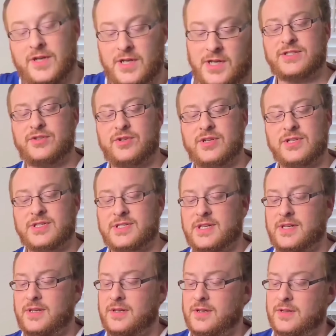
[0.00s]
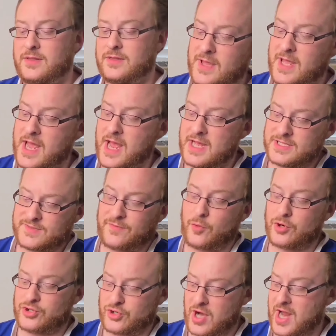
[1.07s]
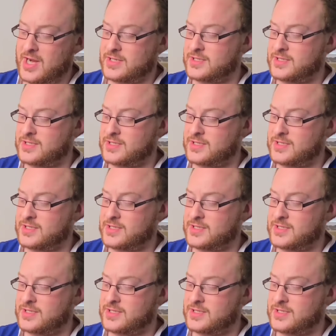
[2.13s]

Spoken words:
As you can see, it has 4 tracks.